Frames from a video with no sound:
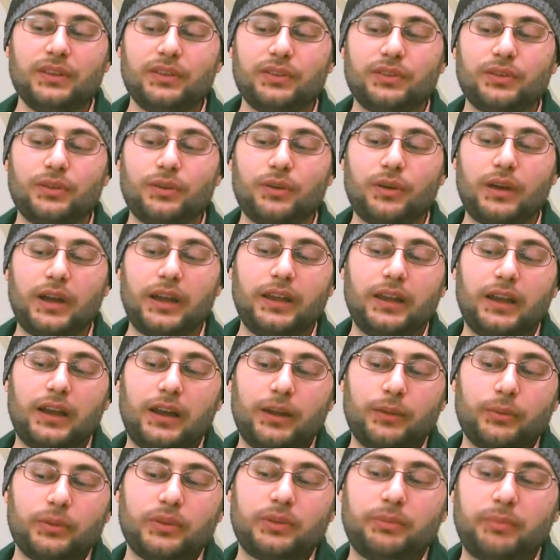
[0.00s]
so
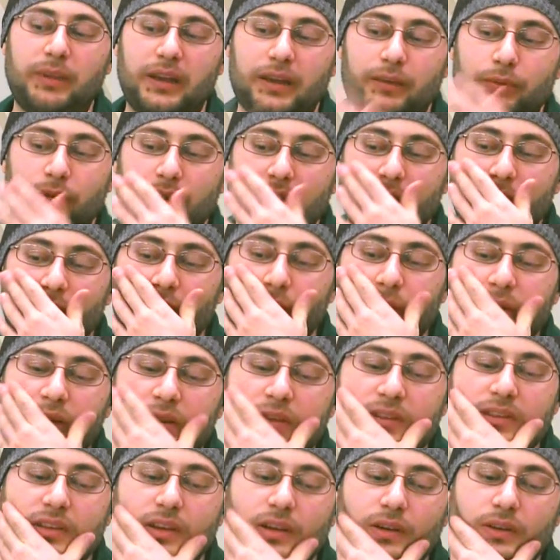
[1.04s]
I was back at my
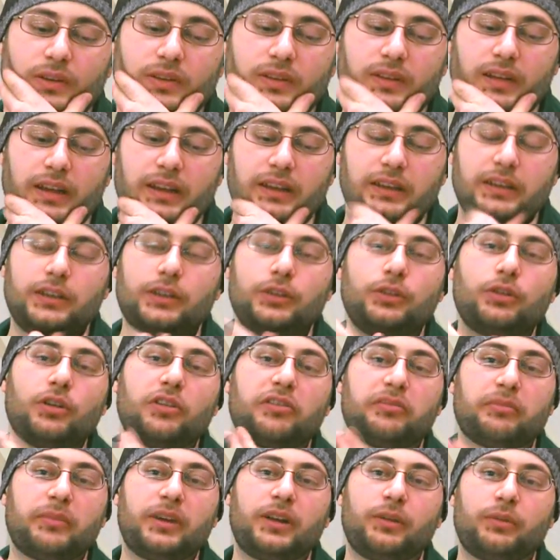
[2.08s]
brother's house, and he knew
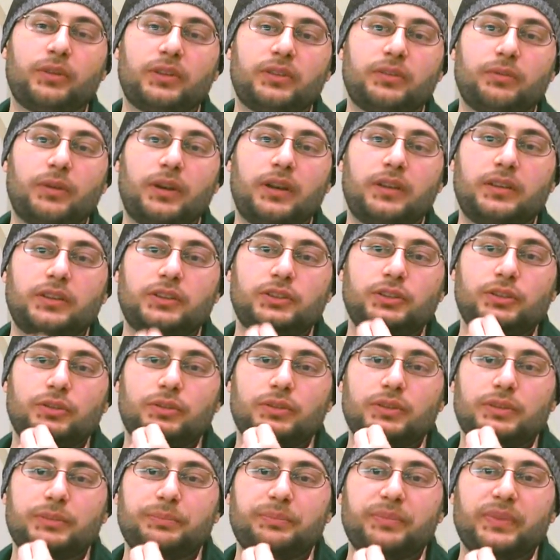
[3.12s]
of my waswas
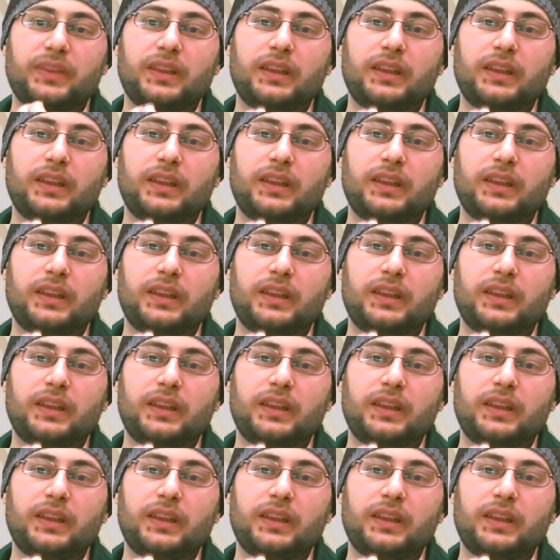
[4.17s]
issues.